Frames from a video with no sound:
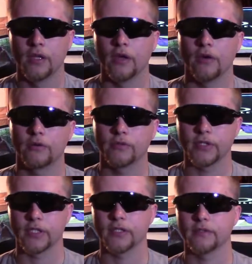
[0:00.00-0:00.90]

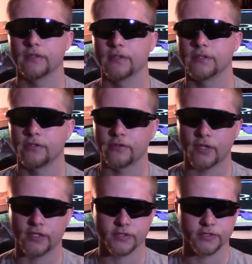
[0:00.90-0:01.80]
Oakley
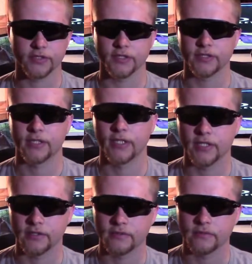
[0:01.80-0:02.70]

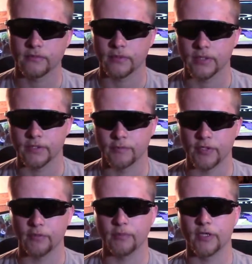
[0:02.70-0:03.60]
2016 has
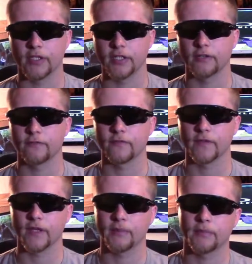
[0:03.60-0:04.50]
been a big year for
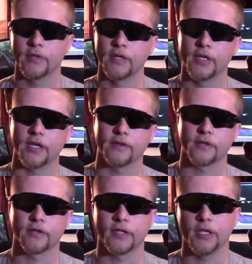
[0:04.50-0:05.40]
them, and
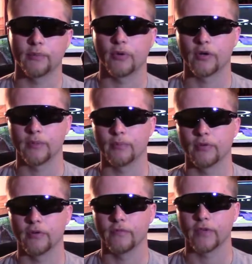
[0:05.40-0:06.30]
they're going to keep on
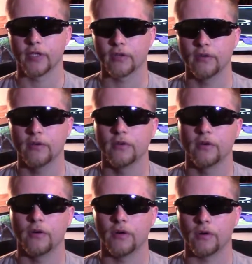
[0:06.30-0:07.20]
improving
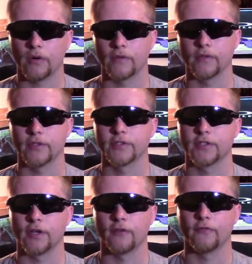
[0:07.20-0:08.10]
on their
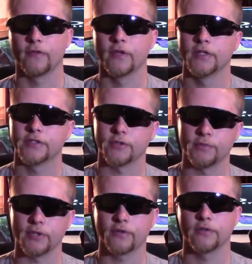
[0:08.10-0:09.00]
stuff. So
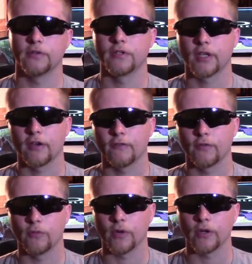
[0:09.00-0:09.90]
be on the lookout
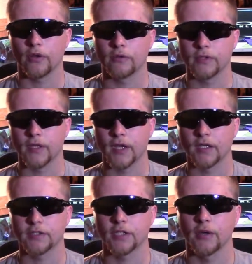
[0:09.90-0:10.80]
for what Oakley
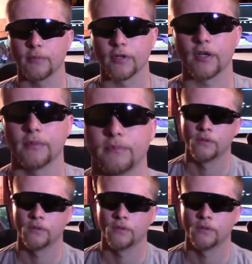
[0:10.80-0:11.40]
has coming up.